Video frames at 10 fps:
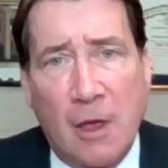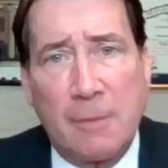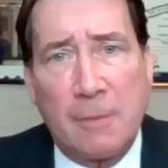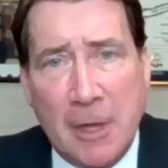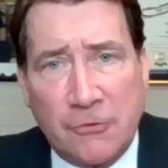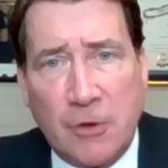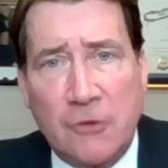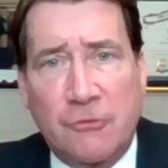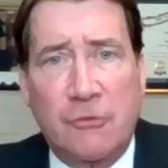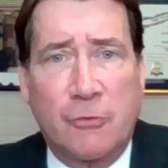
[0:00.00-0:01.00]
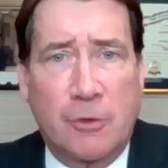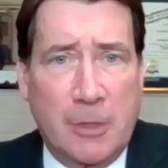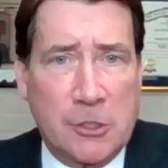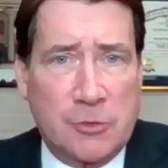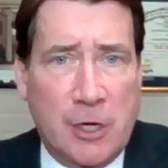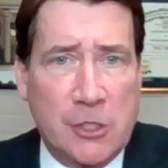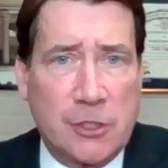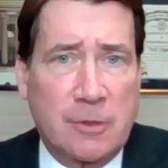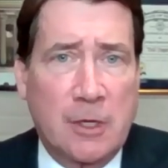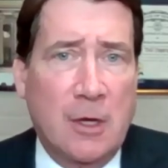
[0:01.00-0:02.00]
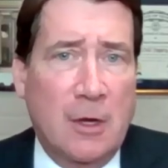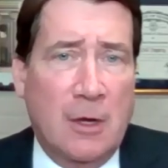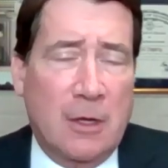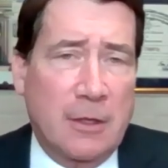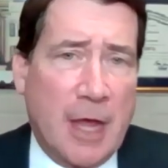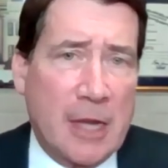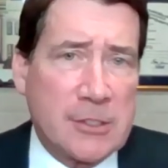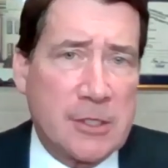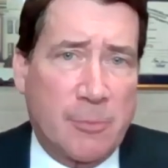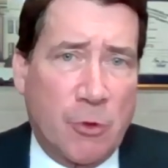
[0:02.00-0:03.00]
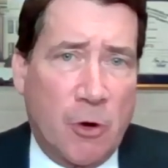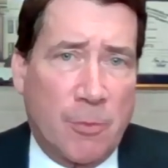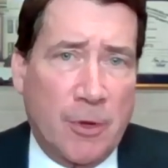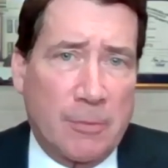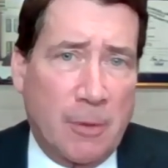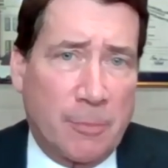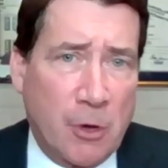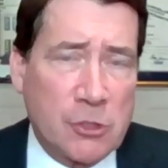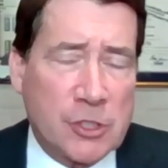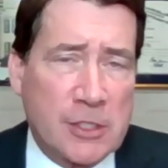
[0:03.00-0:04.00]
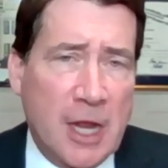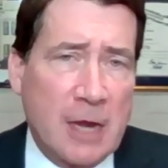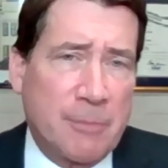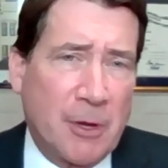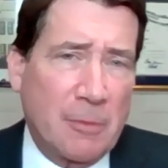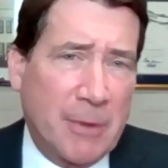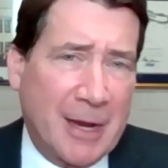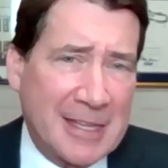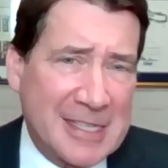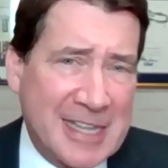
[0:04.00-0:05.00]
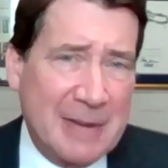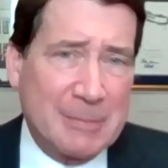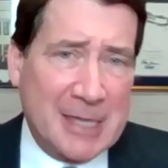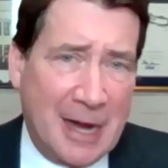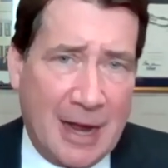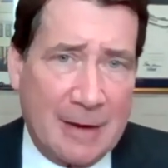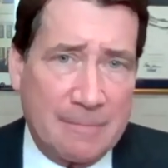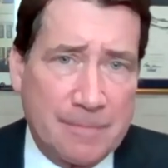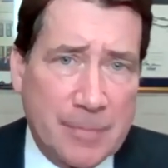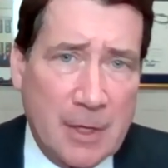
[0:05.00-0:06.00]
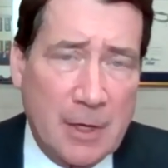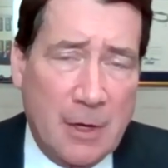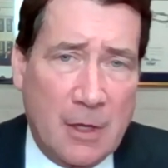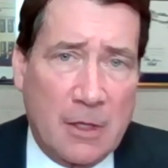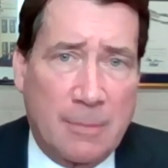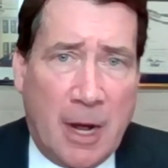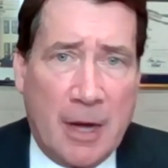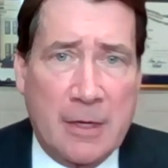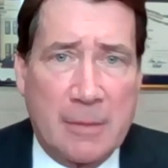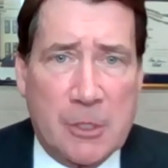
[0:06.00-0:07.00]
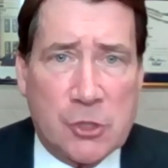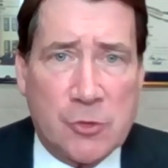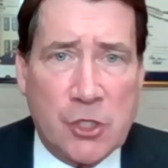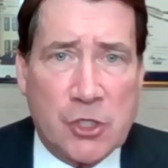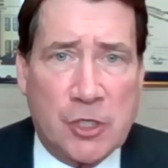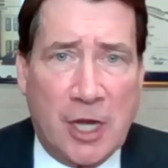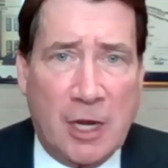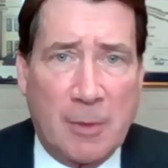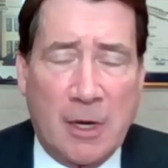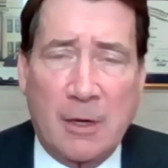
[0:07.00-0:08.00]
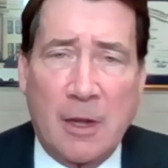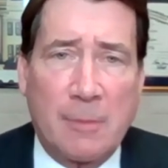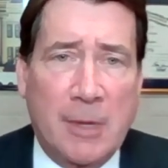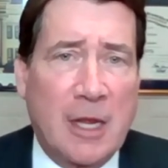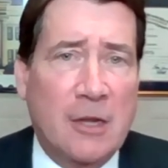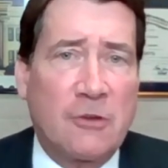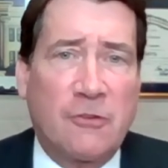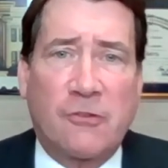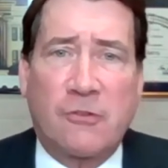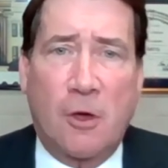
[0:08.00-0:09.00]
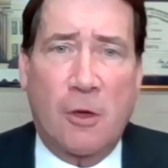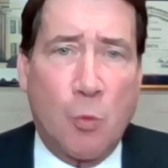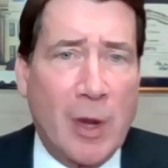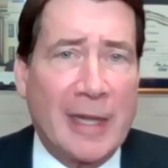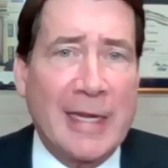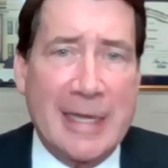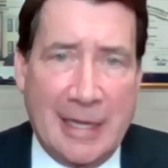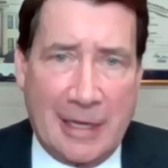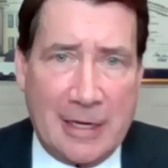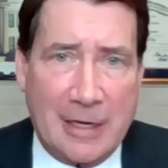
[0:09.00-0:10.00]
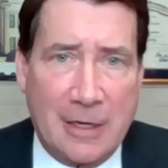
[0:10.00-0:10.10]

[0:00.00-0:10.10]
administration to administration. That's the appropriate approach to take. But at the same time, the Biden administration came in and began to just willy-nilly